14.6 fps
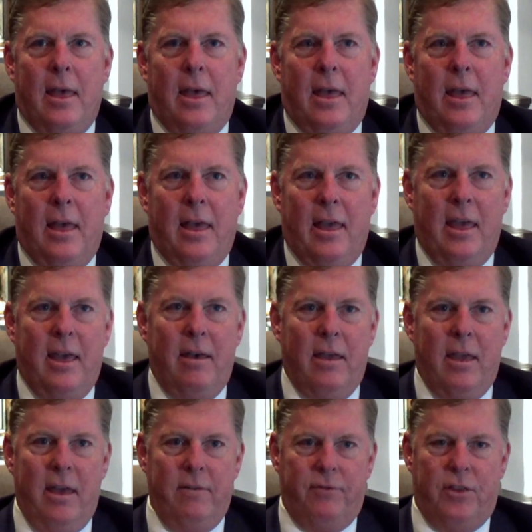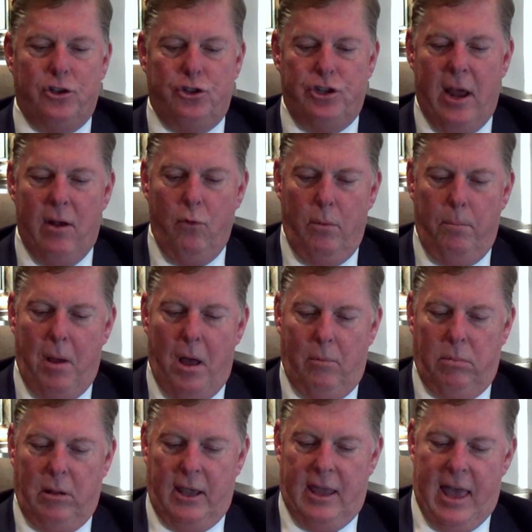if the general
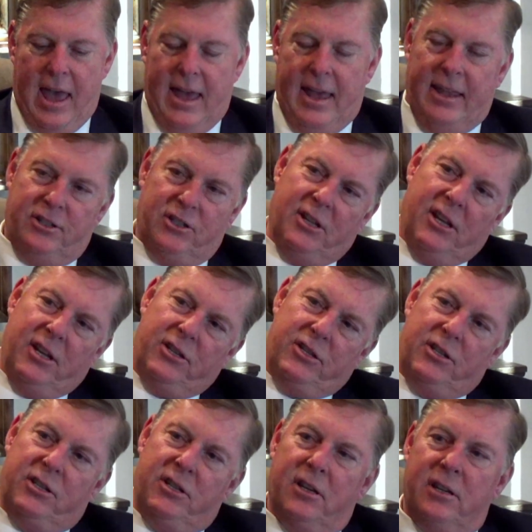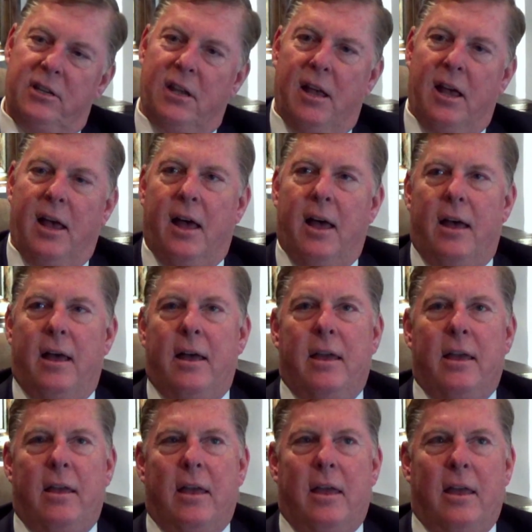public has this
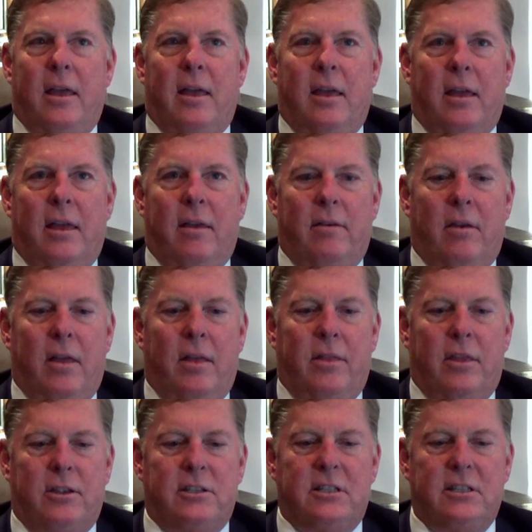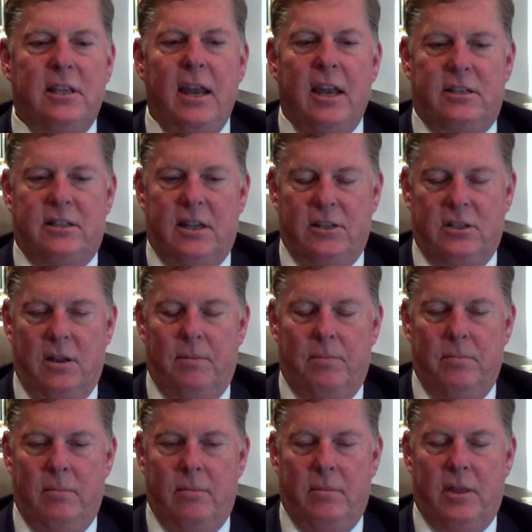the
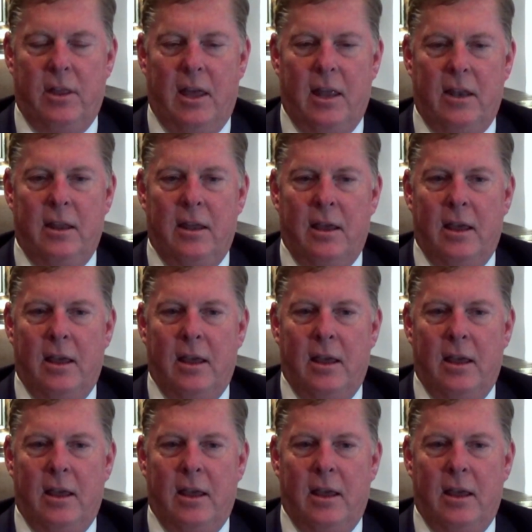cynicism that